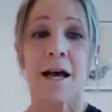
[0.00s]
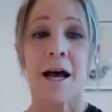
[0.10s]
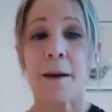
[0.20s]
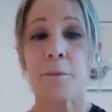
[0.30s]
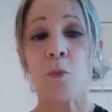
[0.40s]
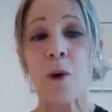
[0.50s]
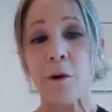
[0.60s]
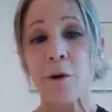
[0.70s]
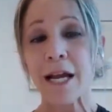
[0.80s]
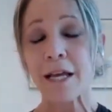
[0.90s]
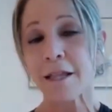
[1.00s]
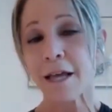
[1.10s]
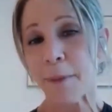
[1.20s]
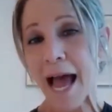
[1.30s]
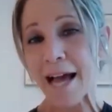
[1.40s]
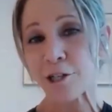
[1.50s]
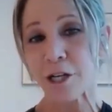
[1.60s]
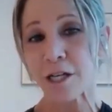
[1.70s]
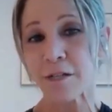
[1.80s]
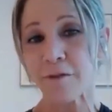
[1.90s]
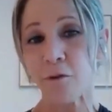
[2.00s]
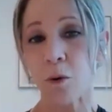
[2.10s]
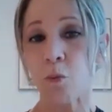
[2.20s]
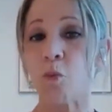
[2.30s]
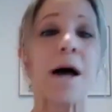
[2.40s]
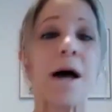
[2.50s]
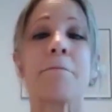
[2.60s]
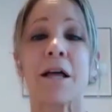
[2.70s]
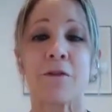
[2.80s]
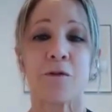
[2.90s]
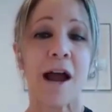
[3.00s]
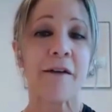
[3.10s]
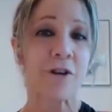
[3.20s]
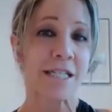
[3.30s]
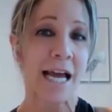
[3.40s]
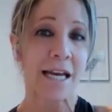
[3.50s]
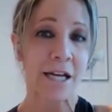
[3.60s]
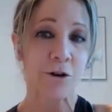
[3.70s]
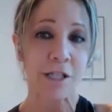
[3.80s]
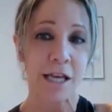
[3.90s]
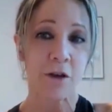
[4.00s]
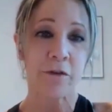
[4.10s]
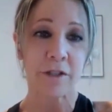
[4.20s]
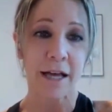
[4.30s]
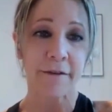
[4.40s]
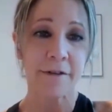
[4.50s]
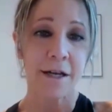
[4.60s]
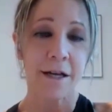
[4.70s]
wearing the patches for 1 month for every 10 years that you've lived.